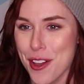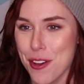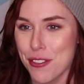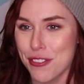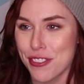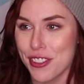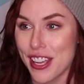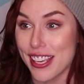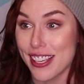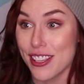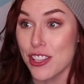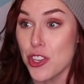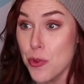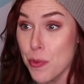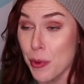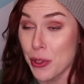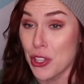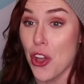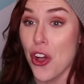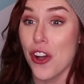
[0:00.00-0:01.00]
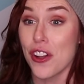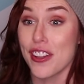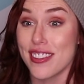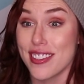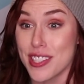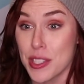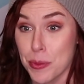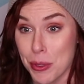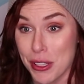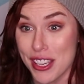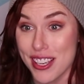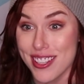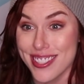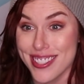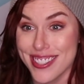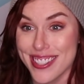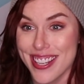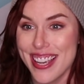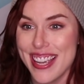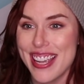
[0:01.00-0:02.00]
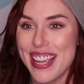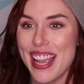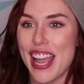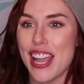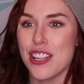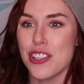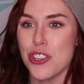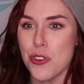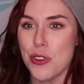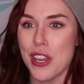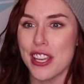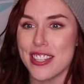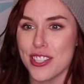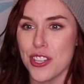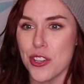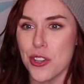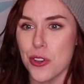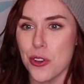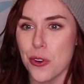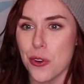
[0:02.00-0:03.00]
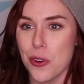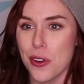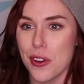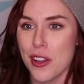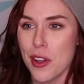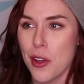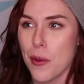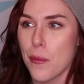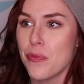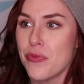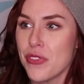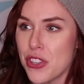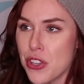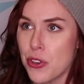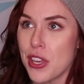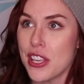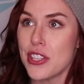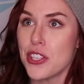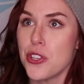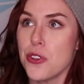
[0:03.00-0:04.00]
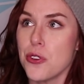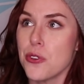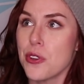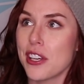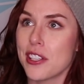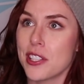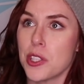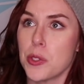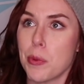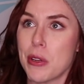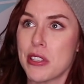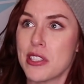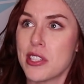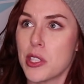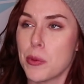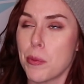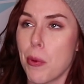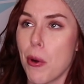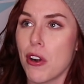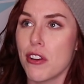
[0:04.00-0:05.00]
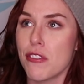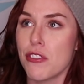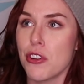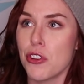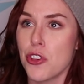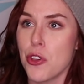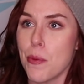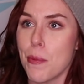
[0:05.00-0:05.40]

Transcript: of, like, you belong in this place, and you get to express this part of your